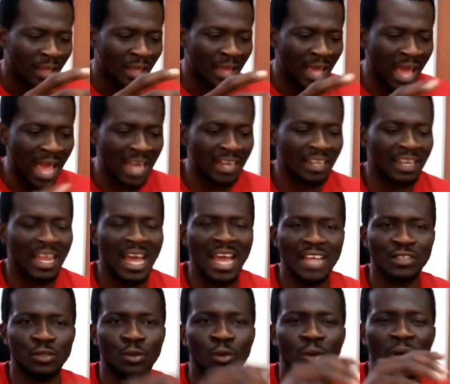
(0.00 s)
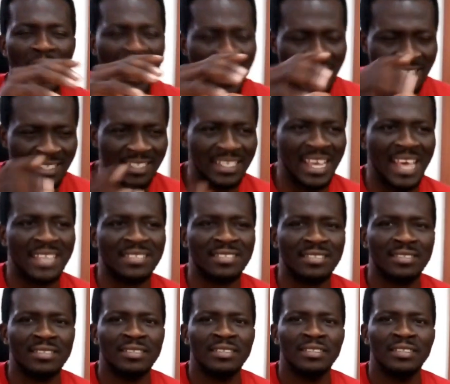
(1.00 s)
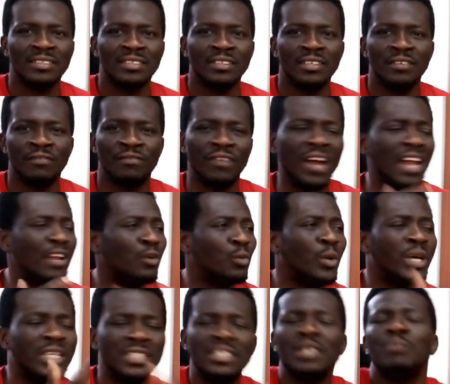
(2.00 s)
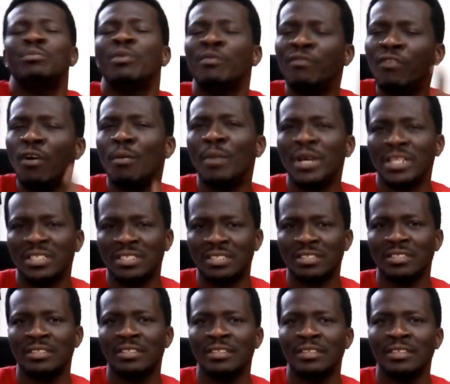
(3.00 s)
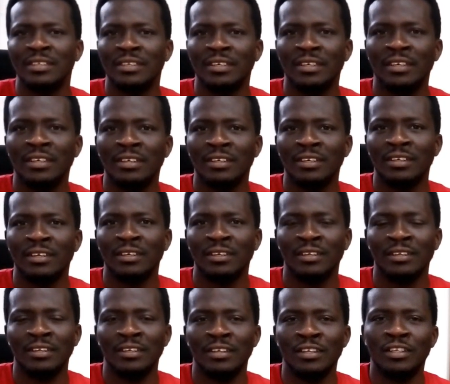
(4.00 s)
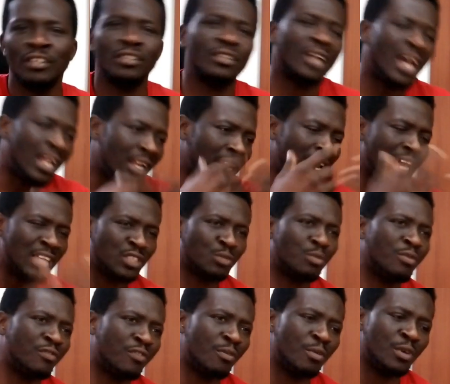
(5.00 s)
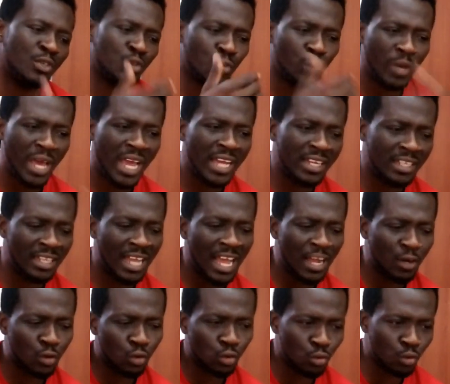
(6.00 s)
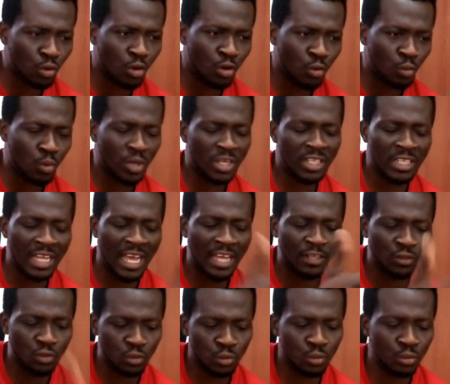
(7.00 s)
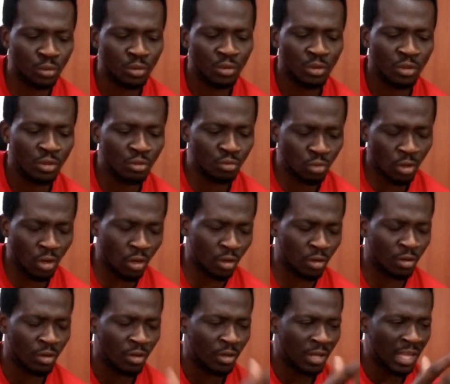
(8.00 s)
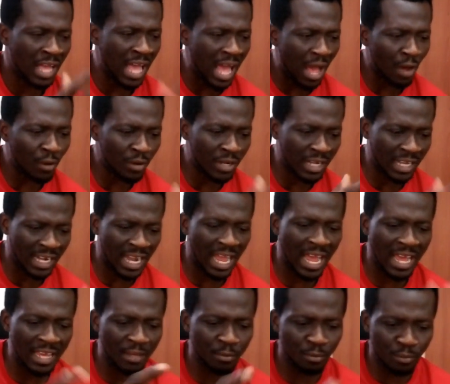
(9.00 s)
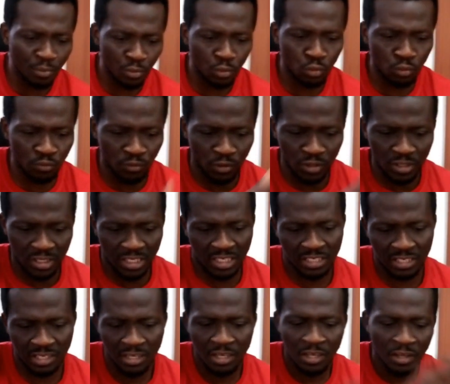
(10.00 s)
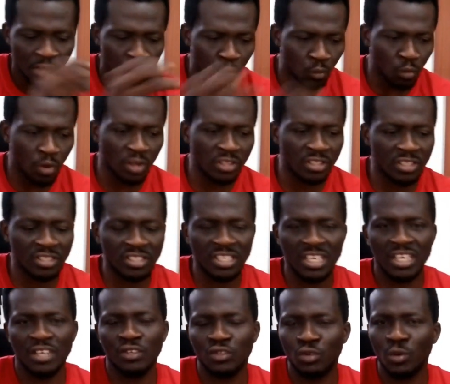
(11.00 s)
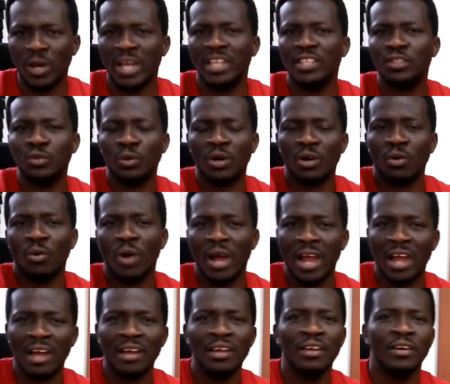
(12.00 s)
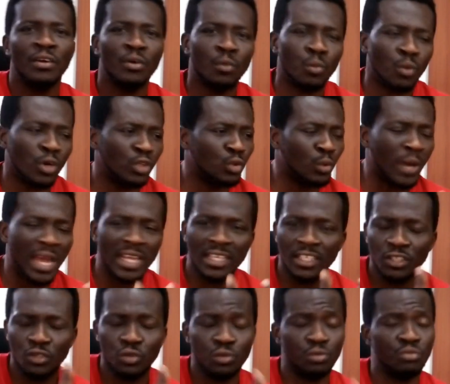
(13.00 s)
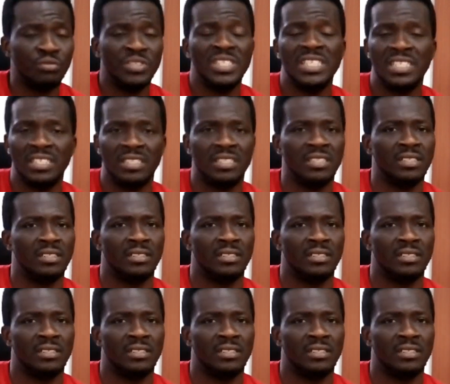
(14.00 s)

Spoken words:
analyze or assess, evaluate their performance. You need to analyze your performance. Where did I go wrong? What did I do wrong? How can I improve on this? What skills do I need to acquire? What do I need to read?